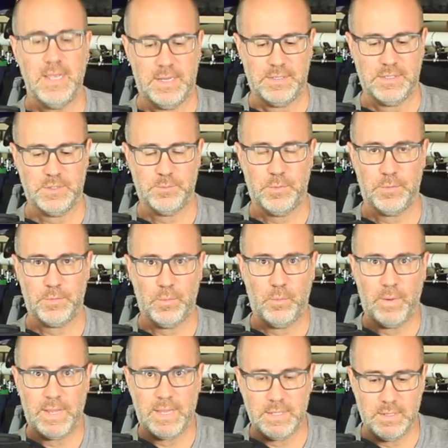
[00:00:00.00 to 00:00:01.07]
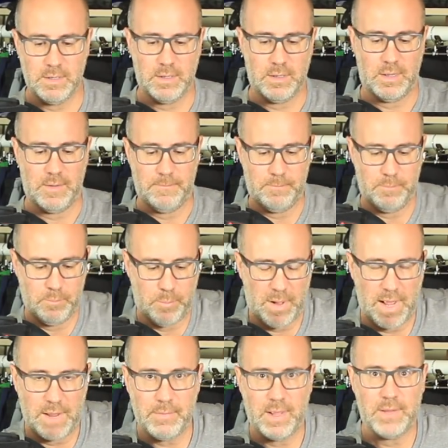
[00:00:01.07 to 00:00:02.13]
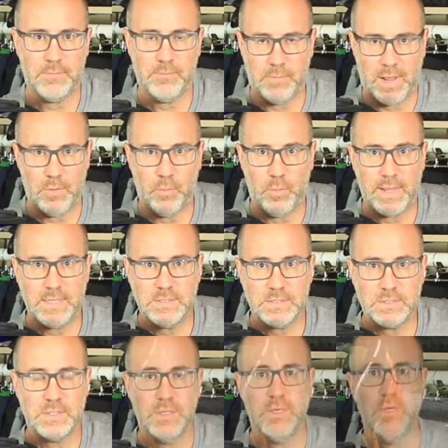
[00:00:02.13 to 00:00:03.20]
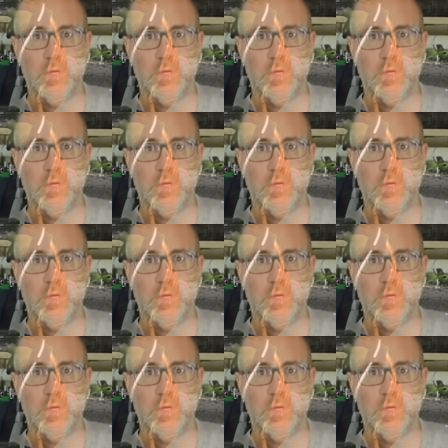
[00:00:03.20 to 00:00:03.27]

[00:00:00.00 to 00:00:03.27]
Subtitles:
It does put the weight by my waist,